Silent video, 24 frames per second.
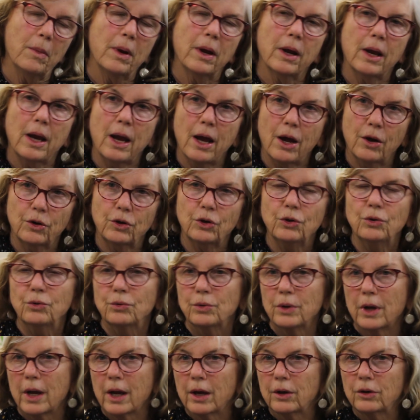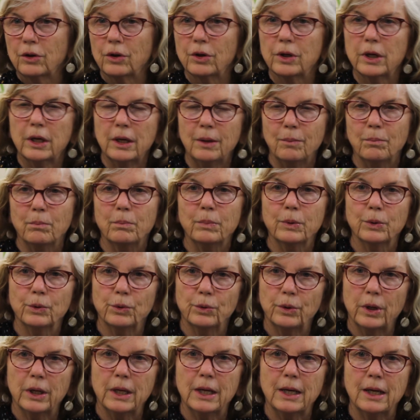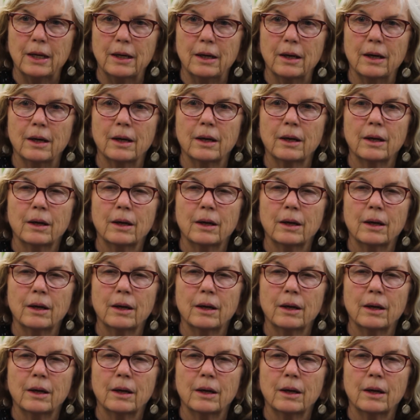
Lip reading: how do you keep building